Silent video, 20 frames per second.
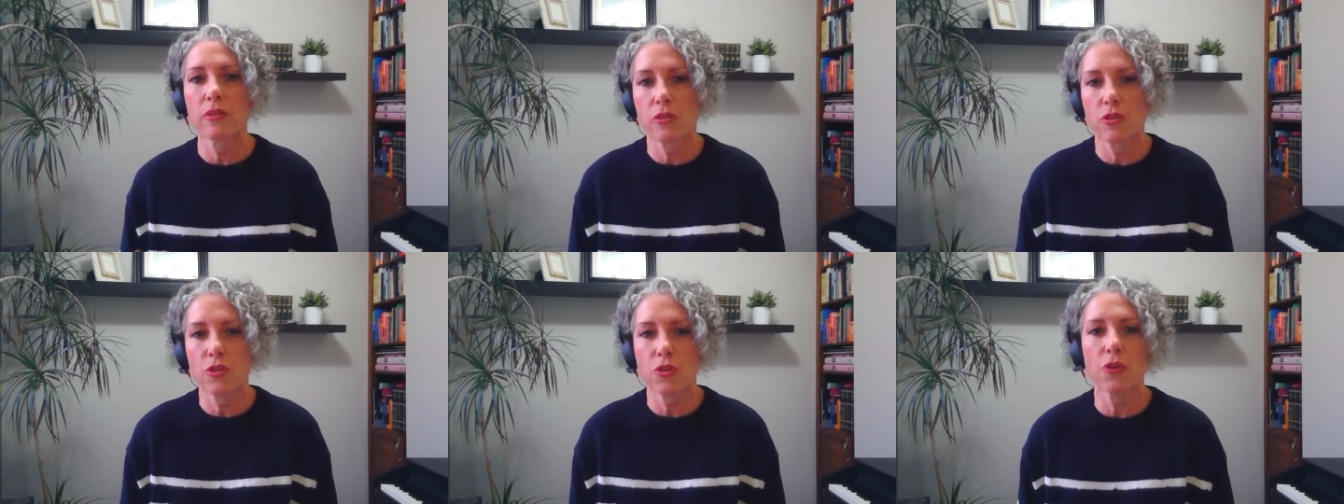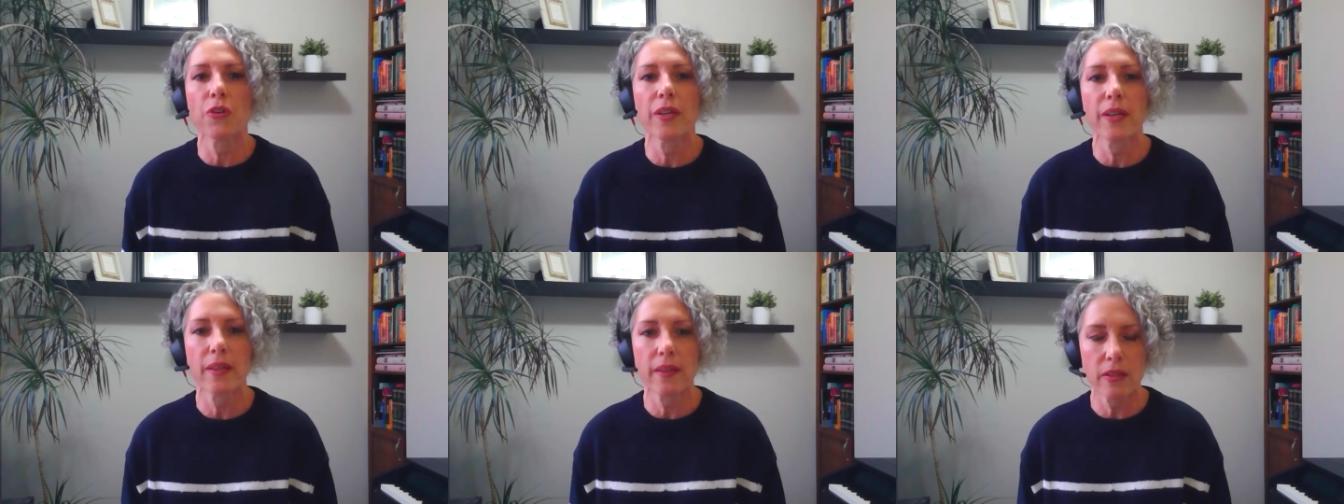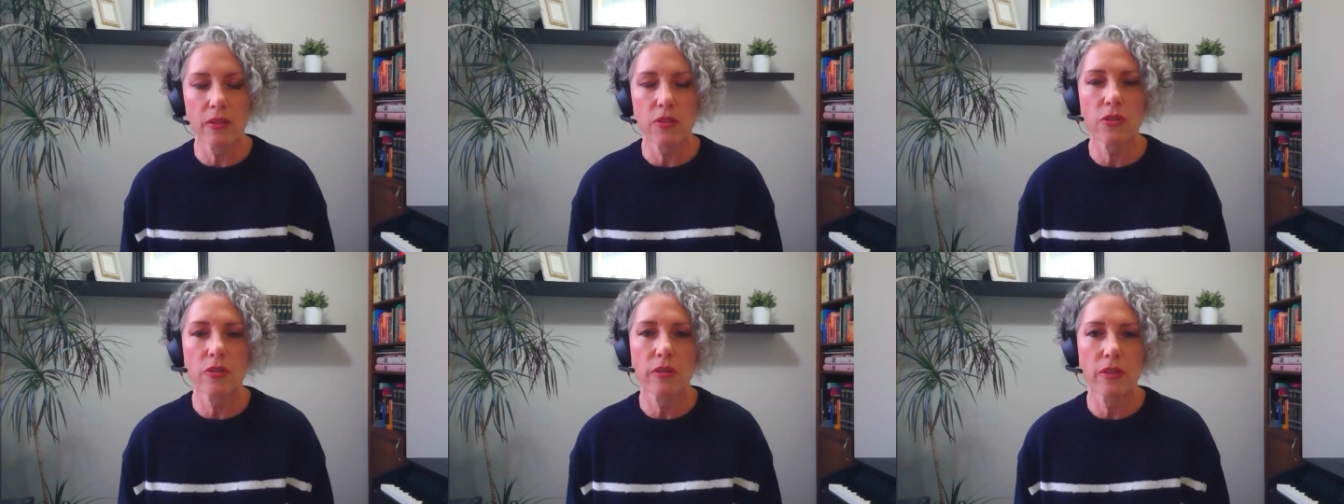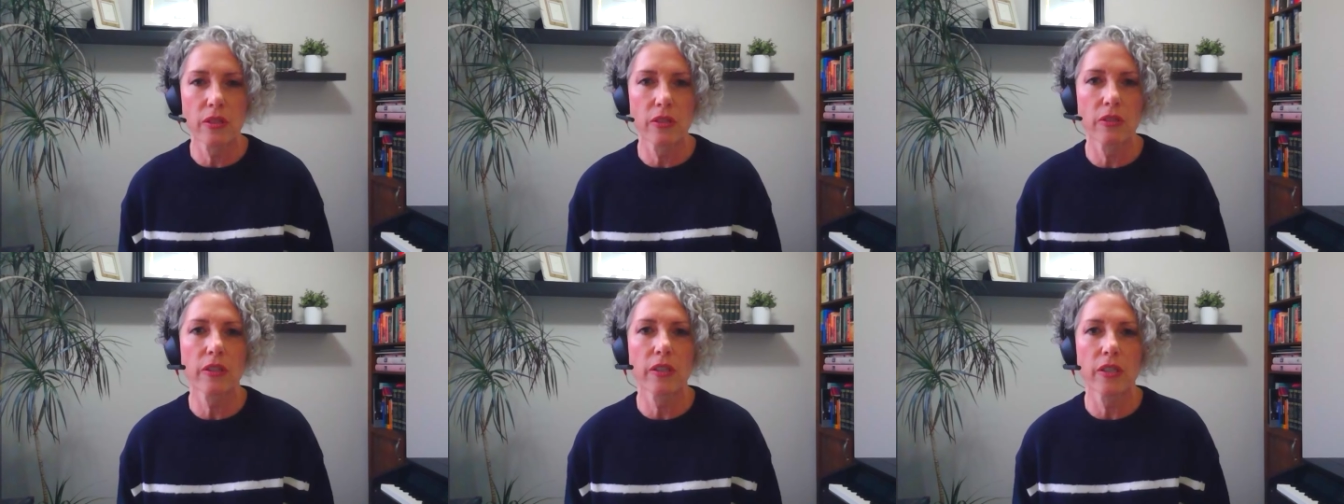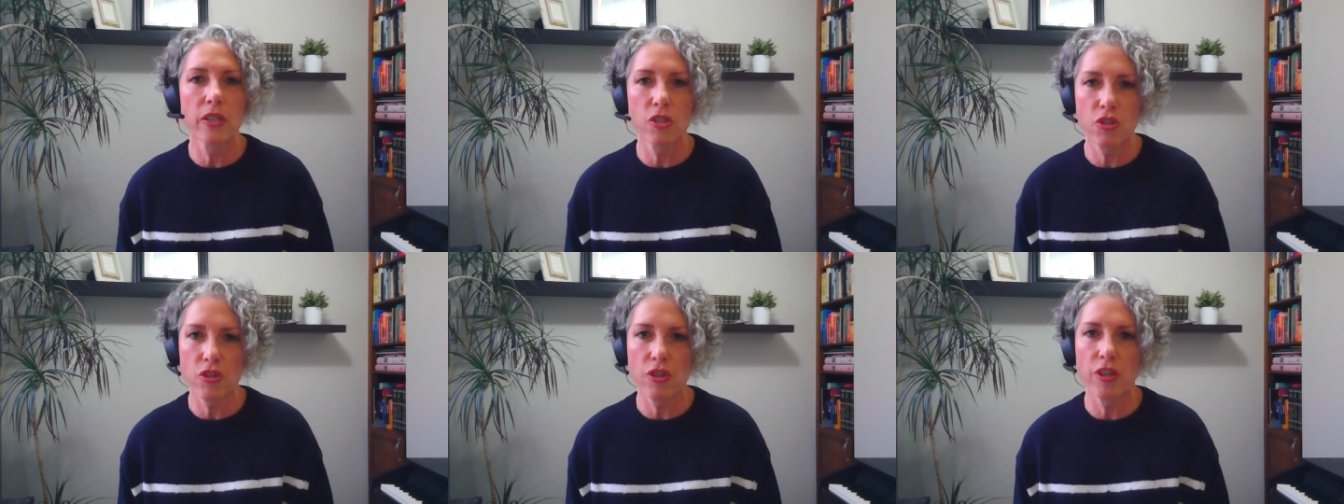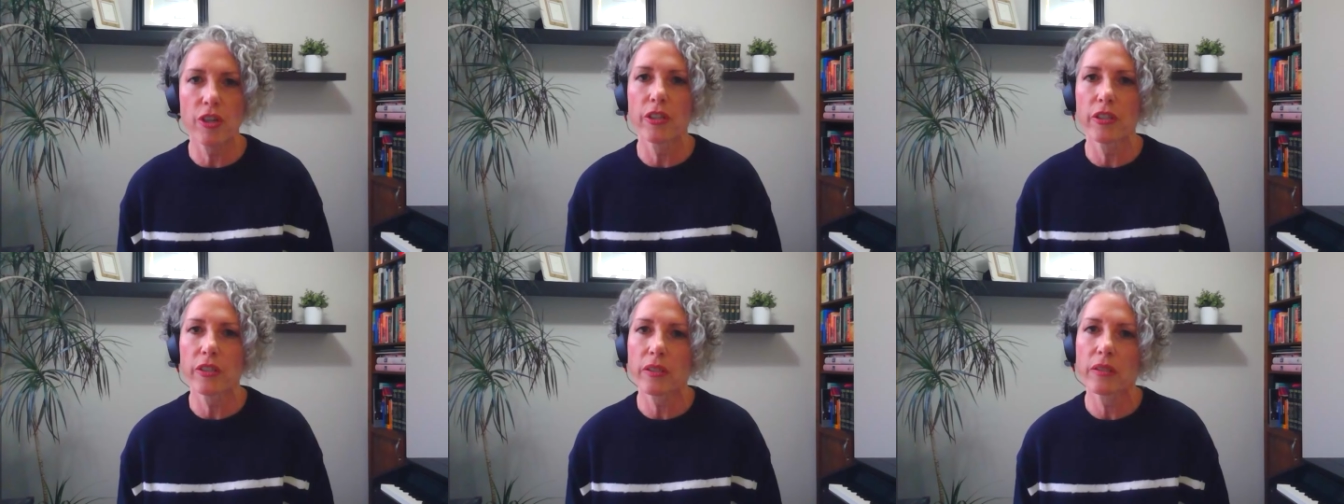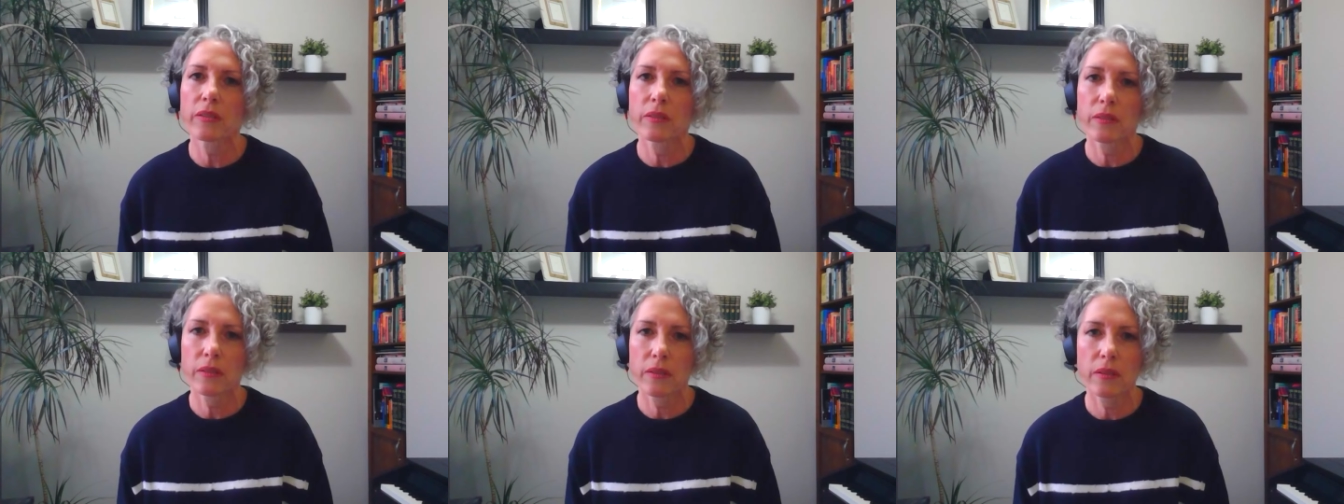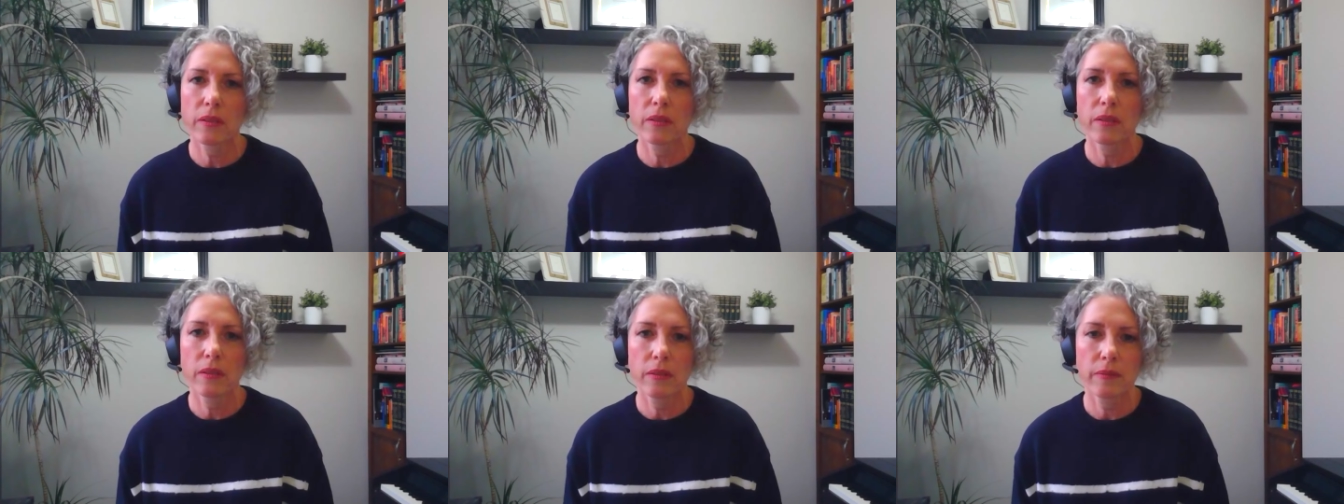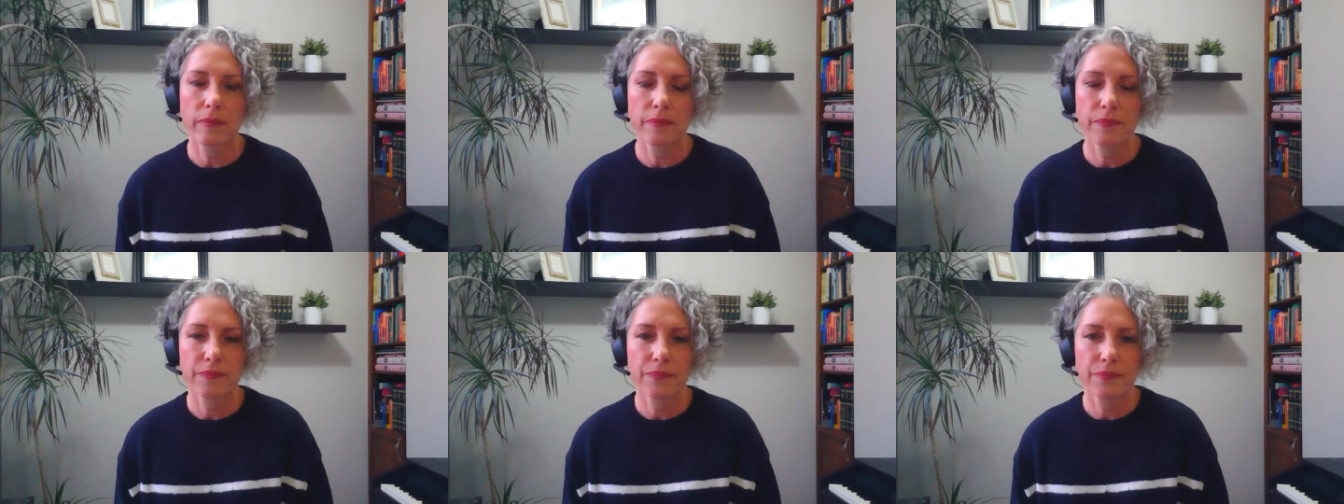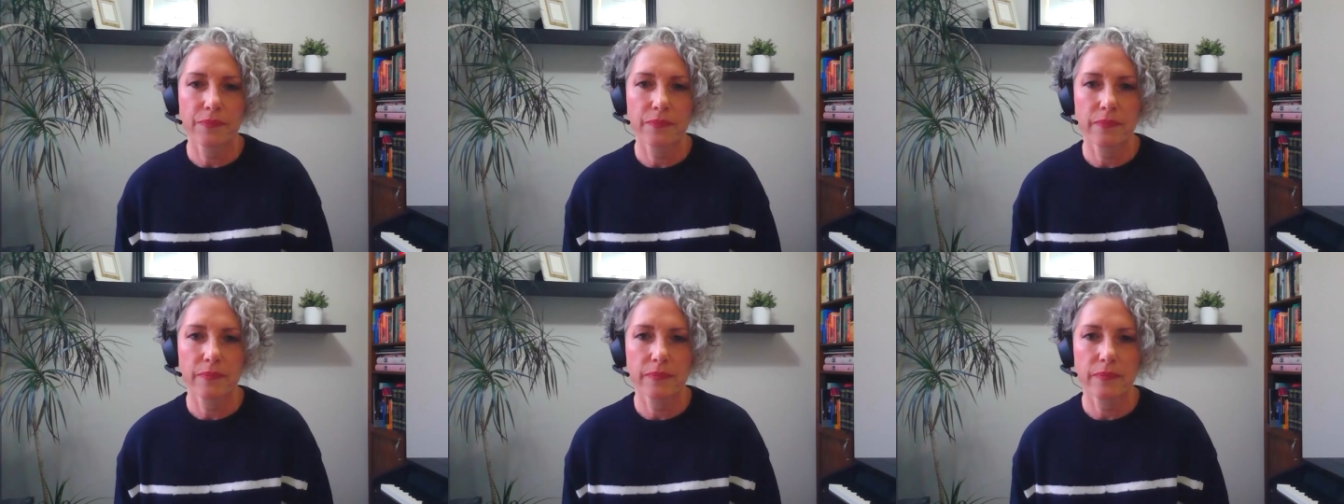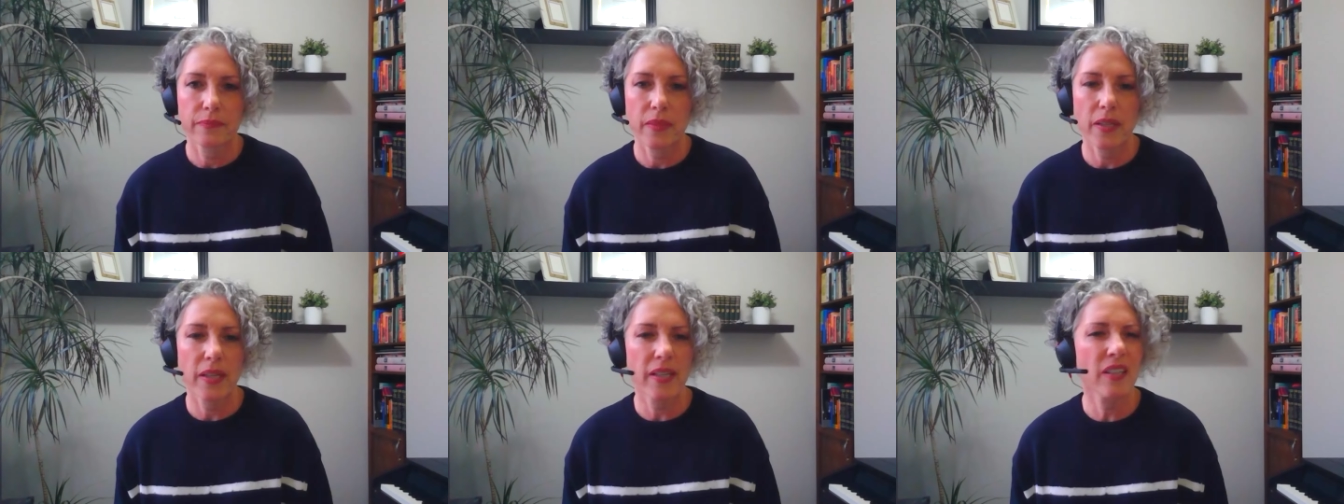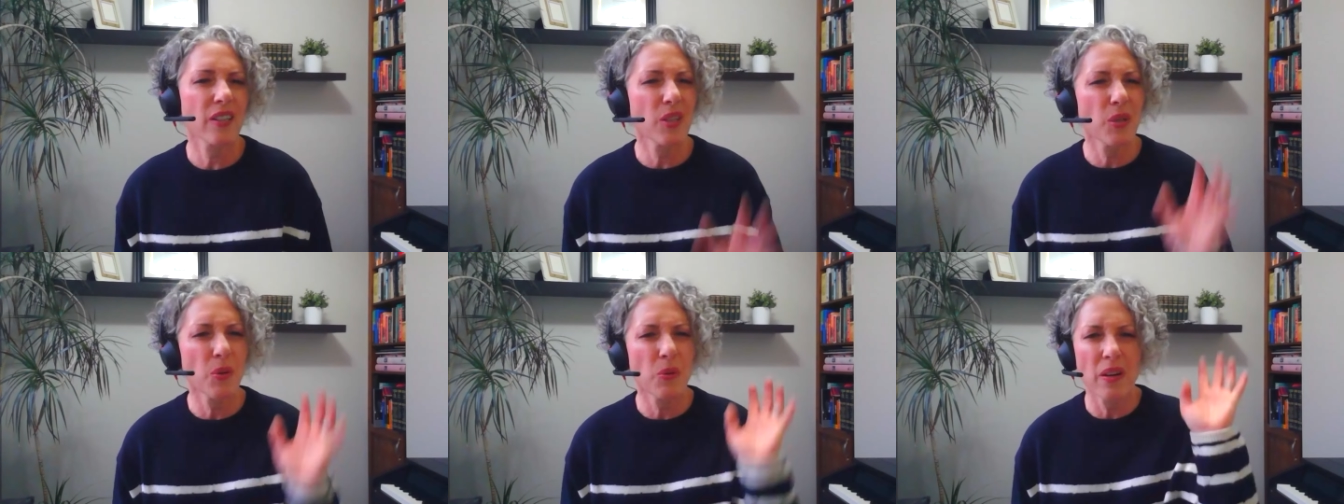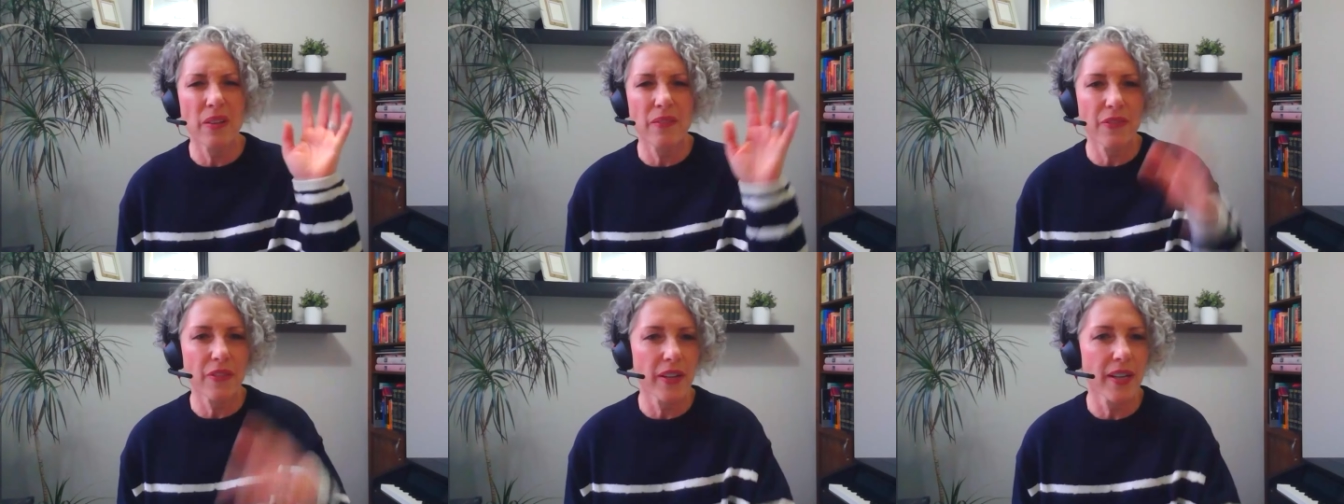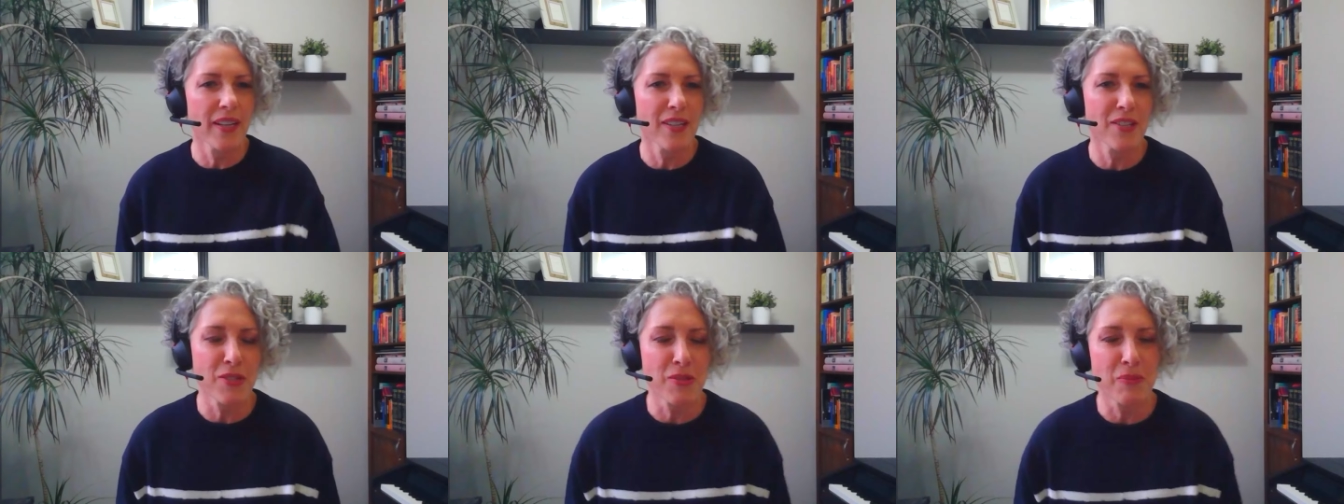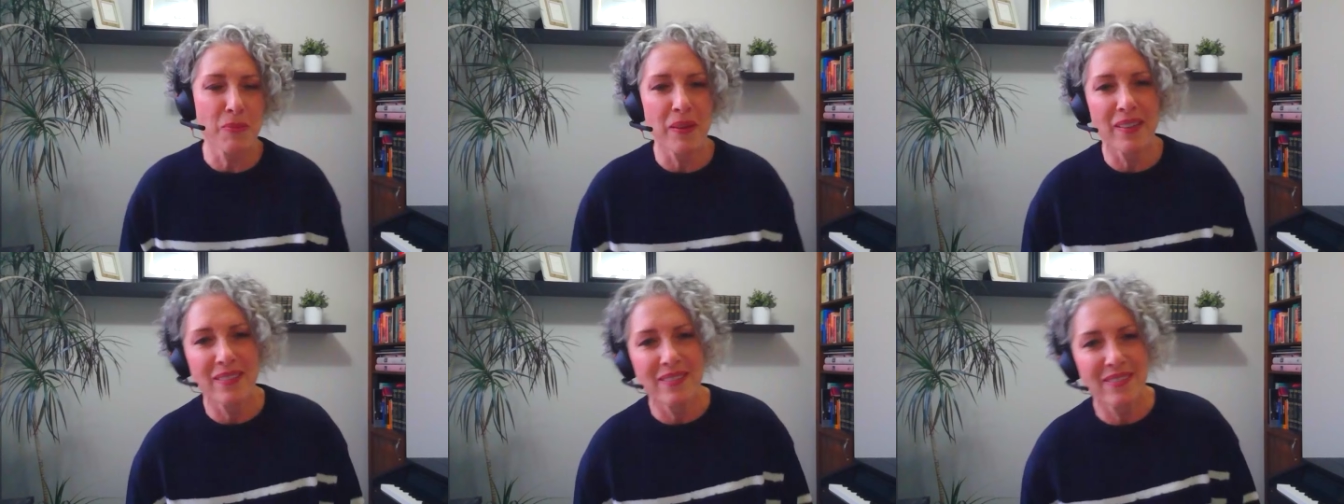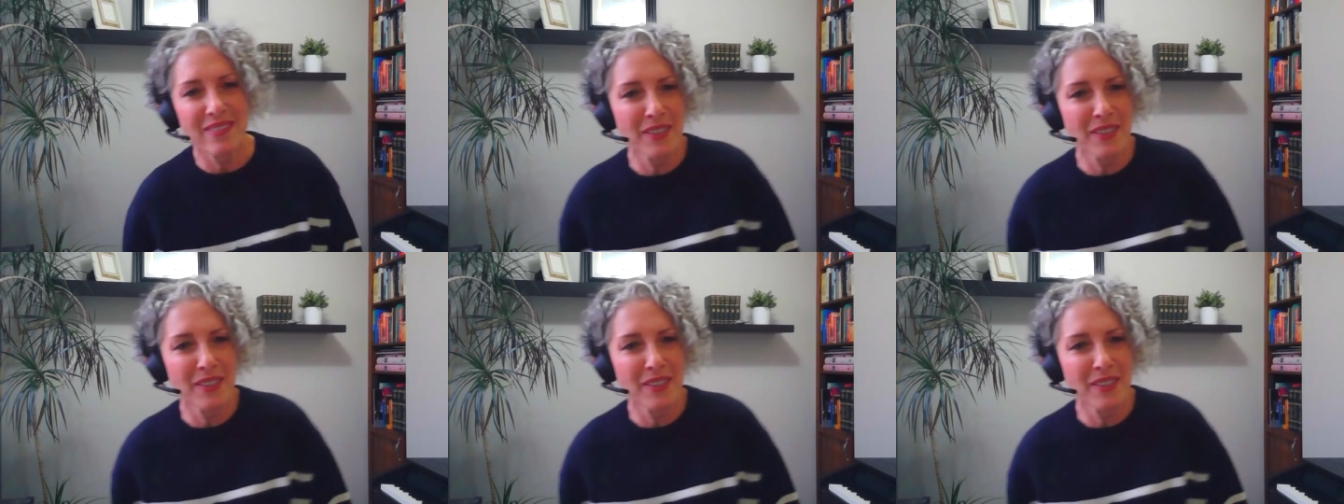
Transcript: journey that you're going to start. I Absolutely. Could go on for ages, but